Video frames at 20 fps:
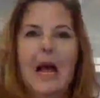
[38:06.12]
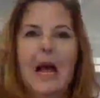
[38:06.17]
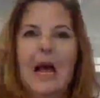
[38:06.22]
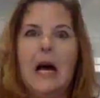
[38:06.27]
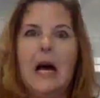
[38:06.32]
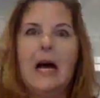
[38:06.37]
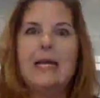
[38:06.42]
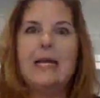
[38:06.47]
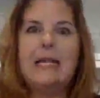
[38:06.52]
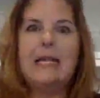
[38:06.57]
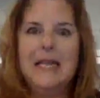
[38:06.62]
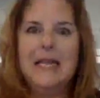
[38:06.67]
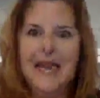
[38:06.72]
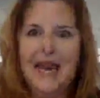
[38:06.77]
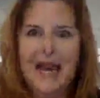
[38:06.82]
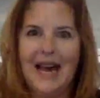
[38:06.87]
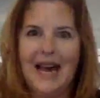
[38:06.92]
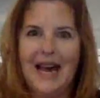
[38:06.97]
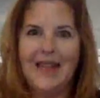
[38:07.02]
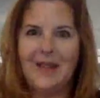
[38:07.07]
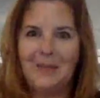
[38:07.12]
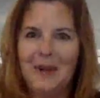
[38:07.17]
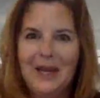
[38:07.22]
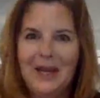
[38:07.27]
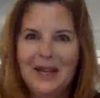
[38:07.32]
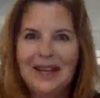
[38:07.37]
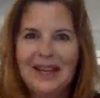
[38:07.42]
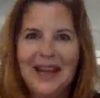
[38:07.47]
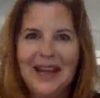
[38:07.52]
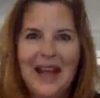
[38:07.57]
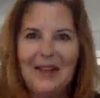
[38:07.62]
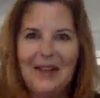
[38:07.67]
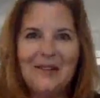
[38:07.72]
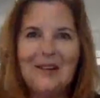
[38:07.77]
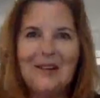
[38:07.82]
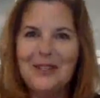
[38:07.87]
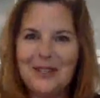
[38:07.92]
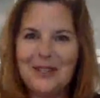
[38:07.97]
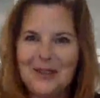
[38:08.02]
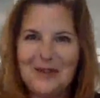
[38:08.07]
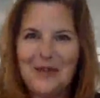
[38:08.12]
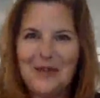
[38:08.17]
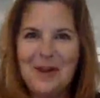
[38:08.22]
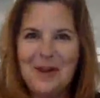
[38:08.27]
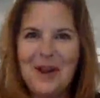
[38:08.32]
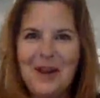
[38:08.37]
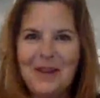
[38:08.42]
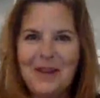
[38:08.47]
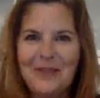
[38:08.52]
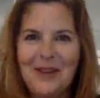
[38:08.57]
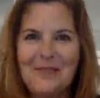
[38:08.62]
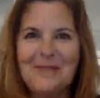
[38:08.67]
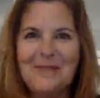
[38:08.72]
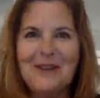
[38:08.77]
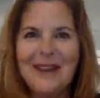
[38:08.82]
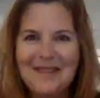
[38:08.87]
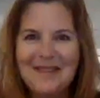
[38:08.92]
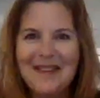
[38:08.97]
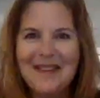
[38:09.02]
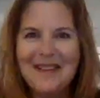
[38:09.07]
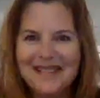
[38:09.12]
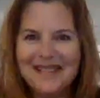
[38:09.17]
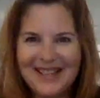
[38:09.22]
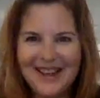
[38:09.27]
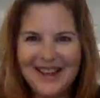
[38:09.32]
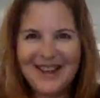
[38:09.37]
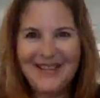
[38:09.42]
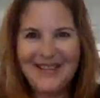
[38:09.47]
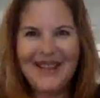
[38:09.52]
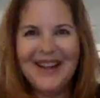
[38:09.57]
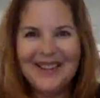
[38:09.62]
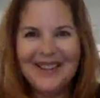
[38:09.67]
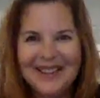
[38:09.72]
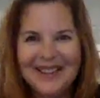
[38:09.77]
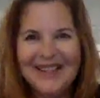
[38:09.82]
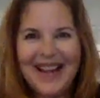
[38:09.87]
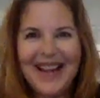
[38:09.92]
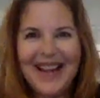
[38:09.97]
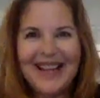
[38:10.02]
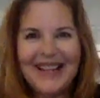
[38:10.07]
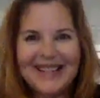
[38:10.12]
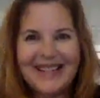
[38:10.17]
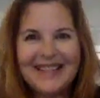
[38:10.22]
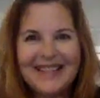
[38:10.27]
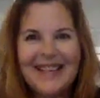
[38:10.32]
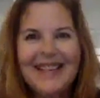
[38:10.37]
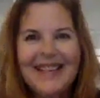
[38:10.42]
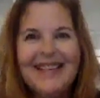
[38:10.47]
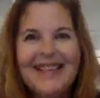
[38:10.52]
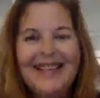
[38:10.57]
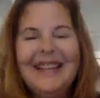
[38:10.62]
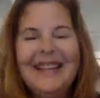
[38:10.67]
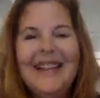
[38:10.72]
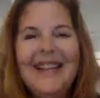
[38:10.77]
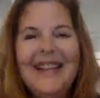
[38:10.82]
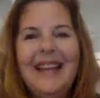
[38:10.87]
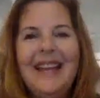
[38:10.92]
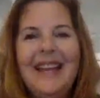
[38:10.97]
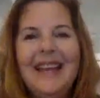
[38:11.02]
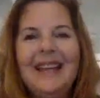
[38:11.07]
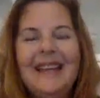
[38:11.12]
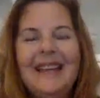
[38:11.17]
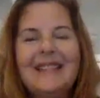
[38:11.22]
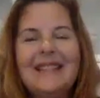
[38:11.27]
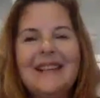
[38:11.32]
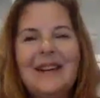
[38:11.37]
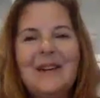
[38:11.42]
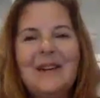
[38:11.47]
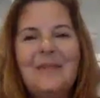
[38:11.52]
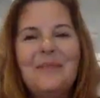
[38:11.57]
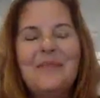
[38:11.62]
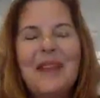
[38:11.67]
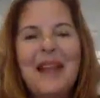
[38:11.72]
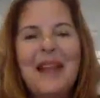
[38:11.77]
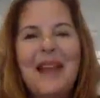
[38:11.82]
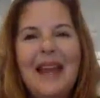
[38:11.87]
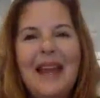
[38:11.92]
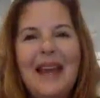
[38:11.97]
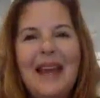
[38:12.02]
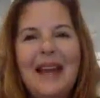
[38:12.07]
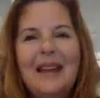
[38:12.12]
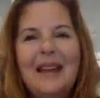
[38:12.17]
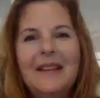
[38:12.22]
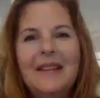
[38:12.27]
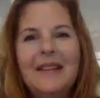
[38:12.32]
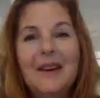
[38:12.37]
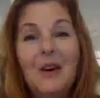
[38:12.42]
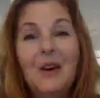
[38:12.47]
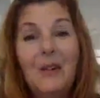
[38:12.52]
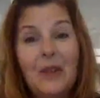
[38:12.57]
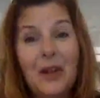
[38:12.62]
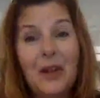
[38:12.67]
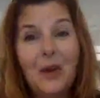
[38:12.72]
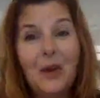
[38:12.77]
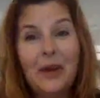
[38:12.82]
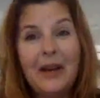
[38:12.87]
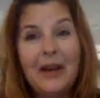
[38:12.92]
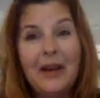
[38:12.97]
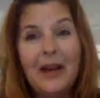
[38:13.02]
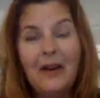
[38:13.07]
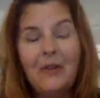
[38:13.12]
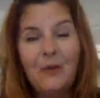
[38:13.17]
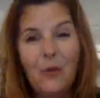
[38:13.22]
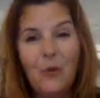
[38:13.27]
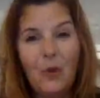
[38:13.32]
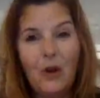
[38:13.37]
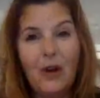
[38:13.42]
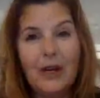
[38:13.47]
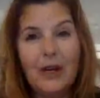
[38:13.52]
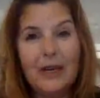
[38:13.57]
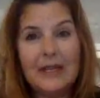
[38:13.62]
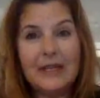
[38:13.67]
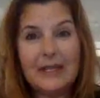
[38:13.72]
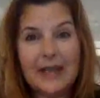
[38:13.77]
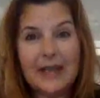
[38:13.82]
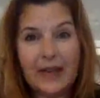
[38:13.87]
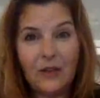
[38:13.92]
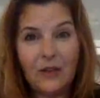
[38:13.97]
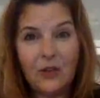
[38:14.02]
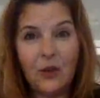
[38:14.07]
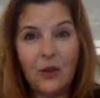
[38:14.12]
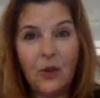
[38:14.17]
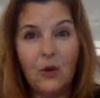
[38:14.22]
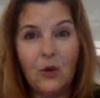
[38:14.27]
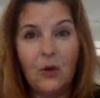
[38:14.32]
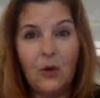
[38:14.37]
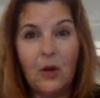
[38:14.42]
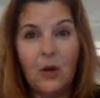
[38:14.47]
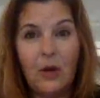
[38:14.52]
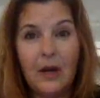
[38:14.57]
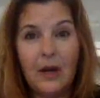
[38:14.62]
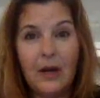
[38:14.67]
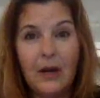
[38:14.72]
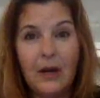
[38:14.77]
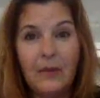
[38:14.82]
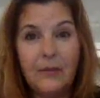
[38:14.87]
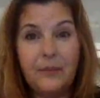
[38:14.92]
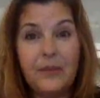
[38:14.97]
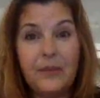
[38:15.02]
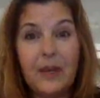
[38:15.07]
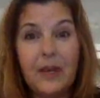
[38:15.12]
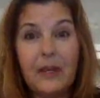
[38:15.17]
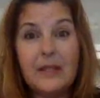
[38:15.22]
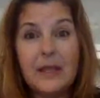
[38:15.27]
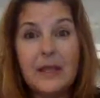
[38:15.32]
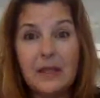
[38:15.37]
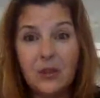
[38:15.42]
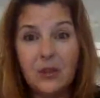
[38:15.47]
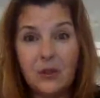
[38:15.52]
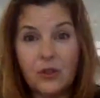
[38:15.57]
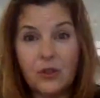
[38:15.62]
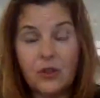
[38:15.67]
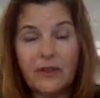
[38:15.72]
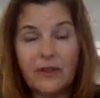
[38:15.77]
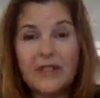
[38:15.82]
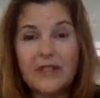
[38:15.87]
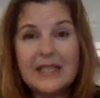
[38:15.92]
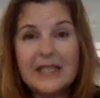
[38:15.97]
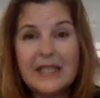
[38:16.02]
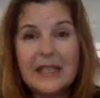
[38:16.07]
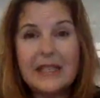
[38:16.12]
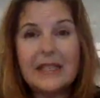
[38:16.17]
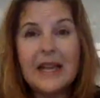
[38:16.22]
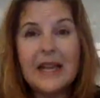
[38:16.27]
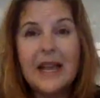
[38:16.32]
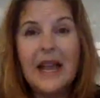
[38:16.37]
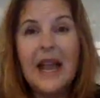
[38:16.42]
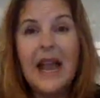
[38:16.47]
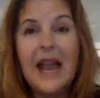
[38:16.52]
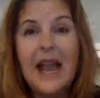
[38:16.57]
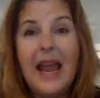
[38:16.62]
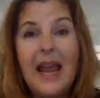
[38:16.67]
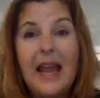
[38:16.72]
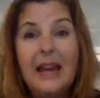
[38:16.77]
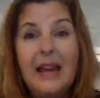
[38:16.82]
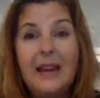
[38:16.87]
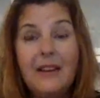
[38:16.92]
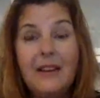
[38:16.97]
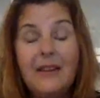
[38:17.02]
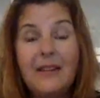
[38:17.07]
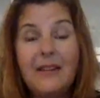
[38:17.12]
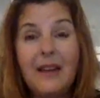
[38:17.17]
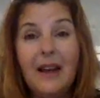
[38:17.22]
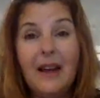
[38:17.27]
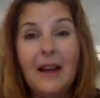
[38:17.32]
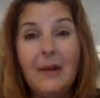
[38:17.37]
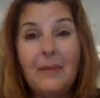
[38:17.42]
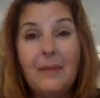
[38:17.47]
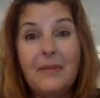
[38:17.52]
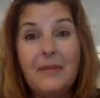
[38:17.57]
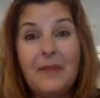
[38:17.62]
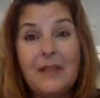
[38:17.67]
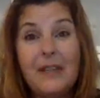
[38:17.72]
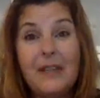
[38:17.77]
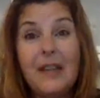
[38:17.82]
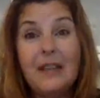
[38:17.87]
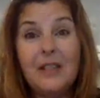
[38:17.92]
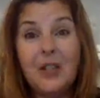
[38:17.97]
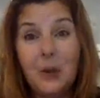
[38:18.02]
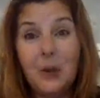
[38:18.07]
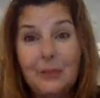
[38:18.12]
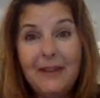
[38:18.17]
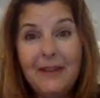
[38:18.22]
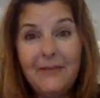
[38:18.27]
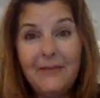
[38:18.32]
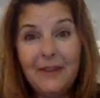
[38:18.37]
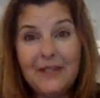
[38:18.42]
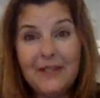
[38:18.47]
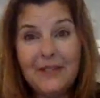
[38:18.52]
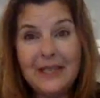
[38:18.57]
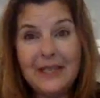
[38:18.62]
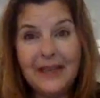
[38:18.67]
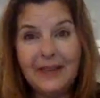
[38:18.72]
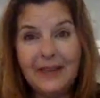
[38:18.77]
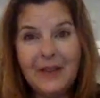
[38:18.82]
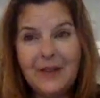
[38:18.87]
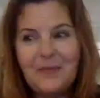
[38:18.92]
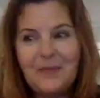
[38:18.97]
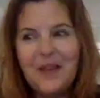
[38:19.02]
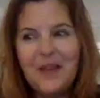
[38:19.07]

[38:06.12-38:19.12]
Uh, yeah, the peanut gallery just threw me off there. But anyway, self isolating and um, and only going out for essential um, essential services and um, until May 15th.